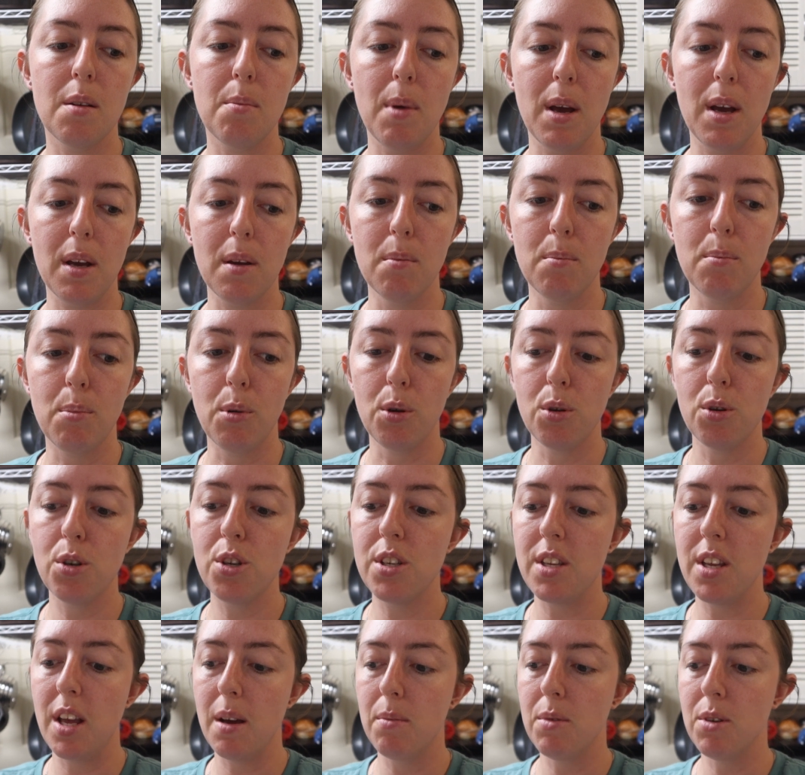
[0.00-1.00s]
I'd make them
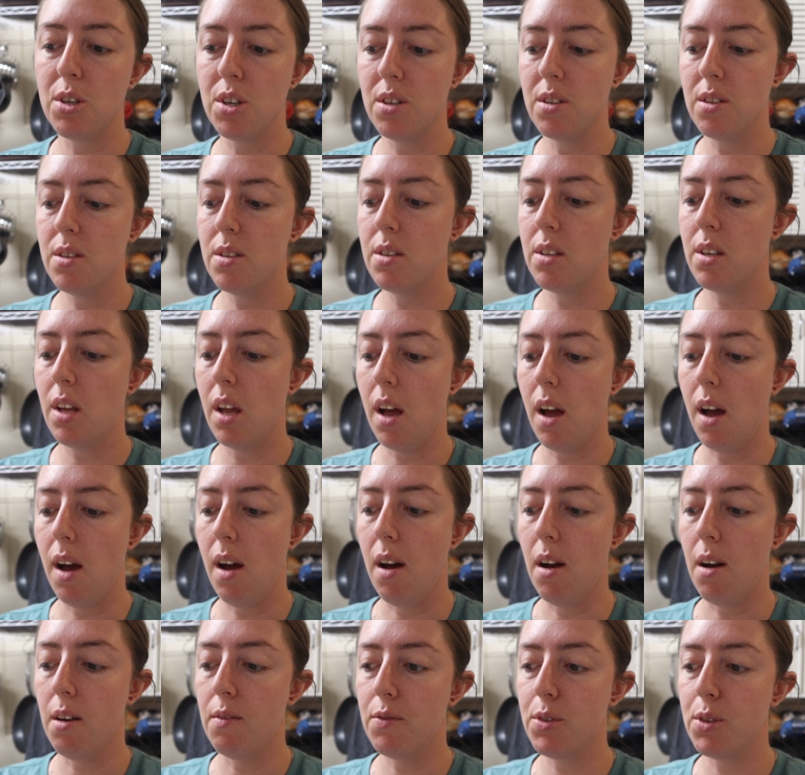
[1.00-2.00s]
bruges sandwiches
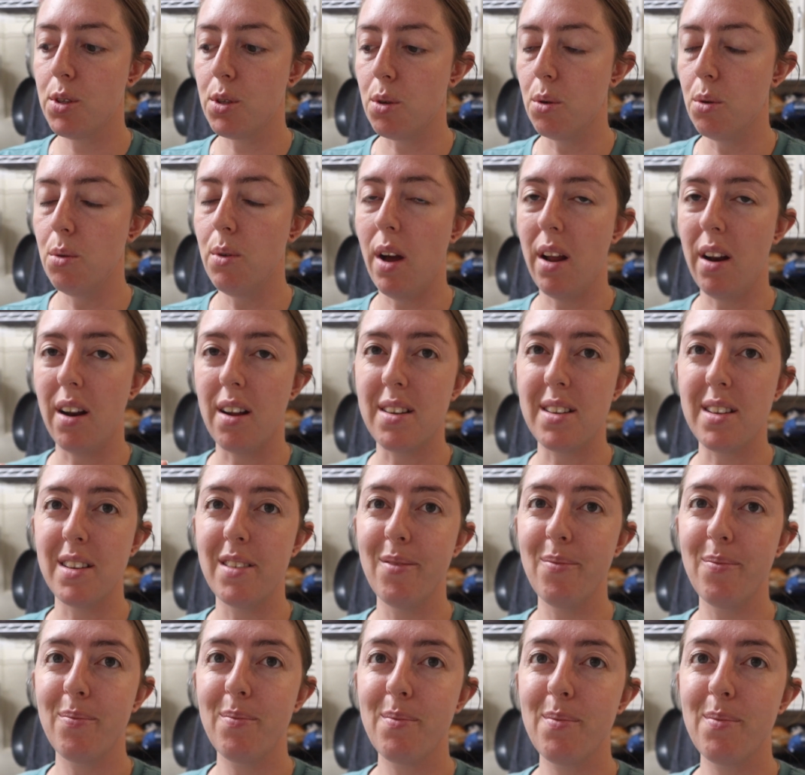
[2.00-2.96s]
for school, and I didn't.